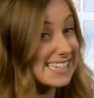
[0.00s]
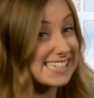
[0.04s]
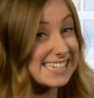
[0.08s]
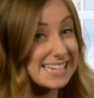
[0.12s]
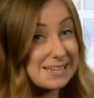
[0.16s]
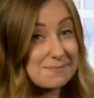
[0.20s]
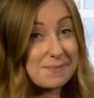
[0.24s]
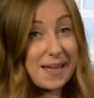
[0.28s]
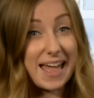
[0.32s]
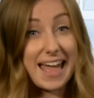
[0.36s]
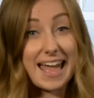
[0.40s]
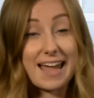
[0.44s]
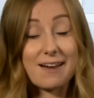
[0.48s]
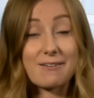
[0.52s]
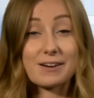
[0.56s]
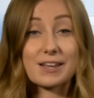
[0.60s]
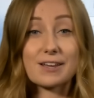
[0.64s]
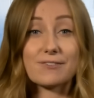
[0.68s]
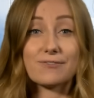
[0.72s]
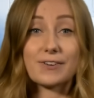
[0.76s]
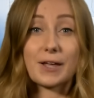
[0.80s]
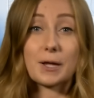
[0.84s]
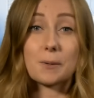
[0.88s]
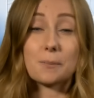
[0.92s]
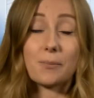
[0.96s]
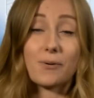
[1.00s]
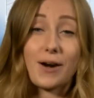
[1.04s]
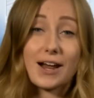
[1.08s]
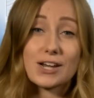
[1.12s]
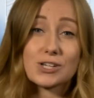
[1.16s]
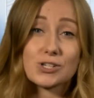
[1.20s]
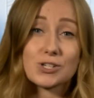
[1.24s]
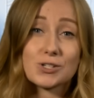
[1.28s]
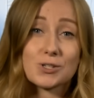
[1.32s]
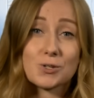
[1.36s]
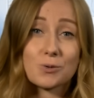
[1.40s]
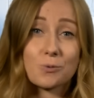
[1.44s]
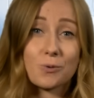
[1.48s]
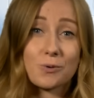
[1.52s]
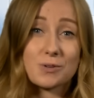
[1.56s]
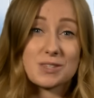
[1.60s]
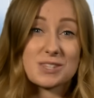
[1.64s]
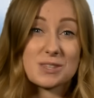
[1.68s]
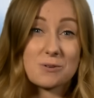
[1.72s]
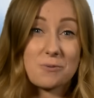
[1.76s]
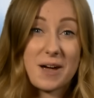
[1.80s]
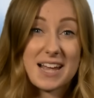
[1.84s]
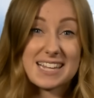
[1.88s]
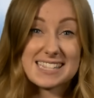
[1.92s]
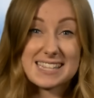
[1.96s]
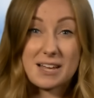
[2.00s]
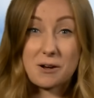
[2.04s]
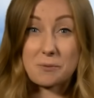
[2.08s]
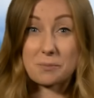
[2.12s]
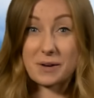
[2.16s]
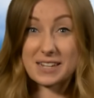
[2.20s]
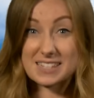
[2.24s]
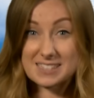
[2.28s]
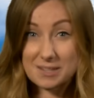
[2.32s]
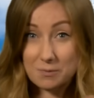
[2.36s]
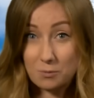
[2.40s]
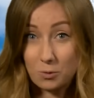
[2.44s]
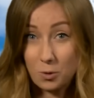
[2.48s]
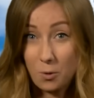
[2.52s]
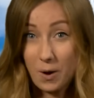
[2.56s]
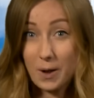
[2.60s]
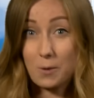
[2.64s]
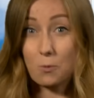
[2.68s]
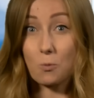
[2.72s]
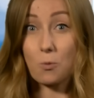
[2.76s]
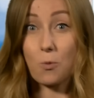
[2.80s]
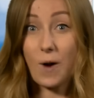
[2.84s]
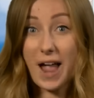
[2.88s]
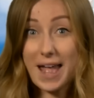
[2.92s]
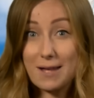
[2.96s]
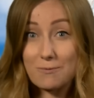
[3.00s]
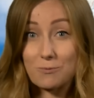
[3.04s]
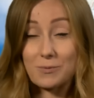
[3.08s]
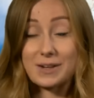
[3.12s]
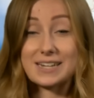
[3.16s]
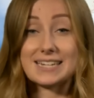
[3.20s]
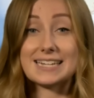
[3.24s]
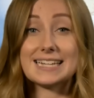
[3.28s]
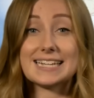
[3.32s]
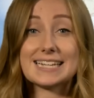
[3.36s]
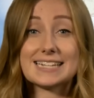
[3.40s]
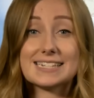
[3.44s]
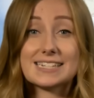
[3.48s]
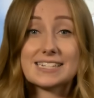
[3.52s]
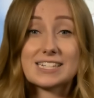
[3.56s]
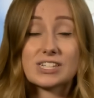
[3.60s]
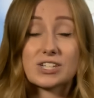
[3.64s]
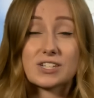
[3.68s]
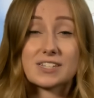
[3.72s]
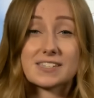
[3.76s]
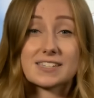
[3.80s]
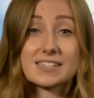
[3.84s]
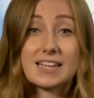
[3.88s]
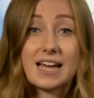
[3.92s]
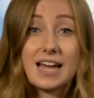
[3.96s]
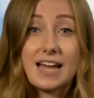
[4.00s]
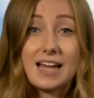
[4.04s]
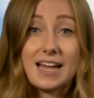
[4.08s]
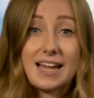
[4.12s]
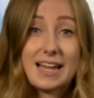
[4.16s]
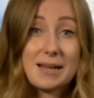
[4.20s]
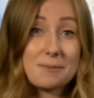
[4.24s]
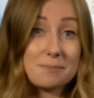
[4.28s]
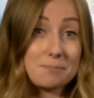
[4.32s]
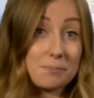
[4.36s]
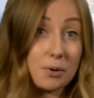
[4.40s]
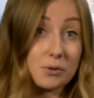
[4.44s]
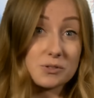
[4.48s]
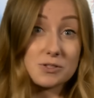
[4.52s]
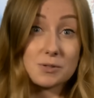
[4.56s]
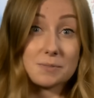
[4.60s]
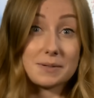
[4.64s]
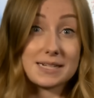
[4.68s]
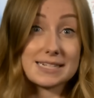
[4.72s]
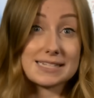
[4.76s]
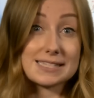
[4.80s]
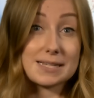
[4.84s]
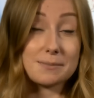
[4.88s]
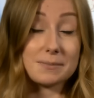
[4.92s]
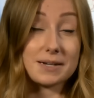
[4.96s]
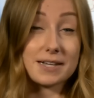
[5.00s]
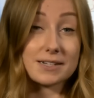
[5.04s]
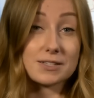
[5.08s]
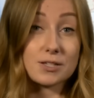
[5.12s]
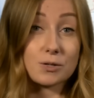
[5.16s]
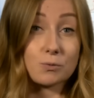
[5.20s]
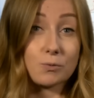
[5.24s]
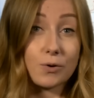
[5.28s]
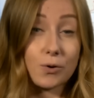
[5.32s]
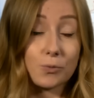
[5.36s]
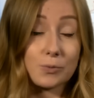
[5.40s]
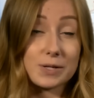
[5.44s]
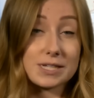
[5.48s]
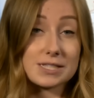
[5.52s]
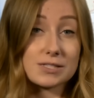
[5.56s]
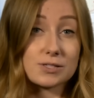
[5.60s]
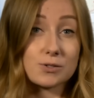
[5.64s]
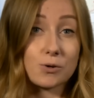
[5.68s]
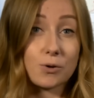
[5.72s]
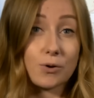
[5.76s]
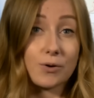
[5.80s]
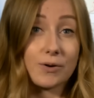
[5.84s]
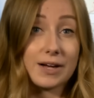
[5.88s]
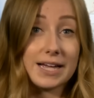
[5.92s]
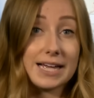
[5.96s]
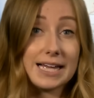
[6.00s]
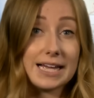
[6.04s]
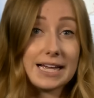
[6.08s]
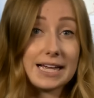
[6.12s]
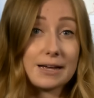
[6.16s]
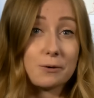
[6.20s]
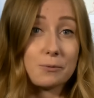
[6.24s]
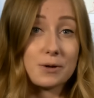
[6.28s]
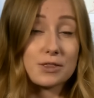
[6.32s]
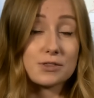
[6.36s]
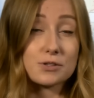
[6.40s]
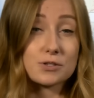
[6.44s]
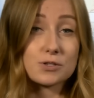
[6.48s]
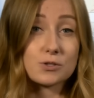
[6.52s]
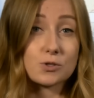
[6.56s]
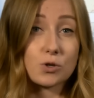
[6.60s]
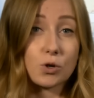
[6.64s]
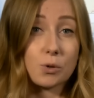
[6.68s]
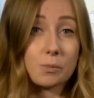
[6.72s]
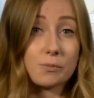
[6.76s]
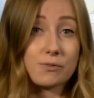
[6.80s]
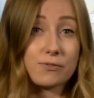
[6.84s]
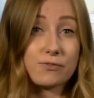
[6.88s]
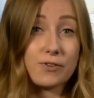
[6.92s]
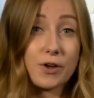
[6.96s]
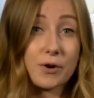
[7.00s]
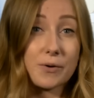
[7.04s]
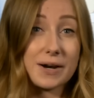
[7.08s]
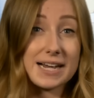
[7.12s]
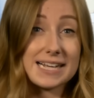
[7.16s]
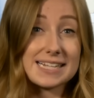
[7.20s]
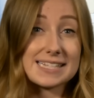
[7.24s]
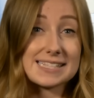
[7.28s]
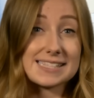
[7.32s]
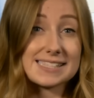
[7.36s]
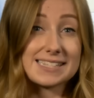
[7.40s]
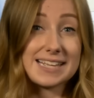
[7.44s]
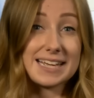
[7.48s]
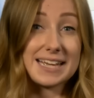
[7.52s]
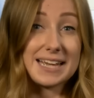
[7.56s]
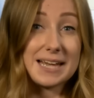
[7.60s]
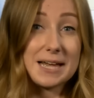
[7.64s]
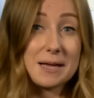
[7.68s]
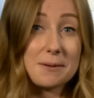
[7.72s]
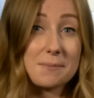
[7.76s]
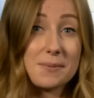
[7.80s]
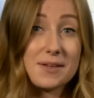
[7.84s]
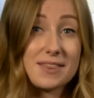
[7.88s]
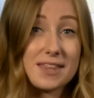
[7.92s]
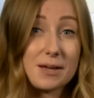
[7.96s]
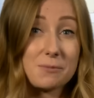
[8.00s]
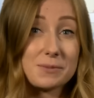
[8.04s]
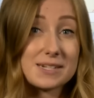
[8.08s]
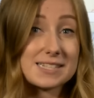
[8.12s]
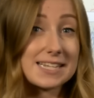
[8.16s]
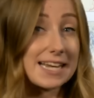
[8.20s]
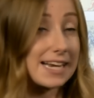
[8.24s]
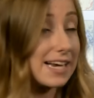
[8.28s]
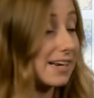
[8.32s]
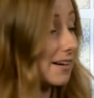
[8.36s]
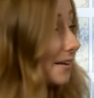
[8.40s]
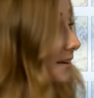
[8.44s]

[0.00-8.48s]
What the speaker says: deep area of low pressure towards the west. That will bring some quite wet and windy conditions, possibly similar to what we saw with Storm Floris. But then we take a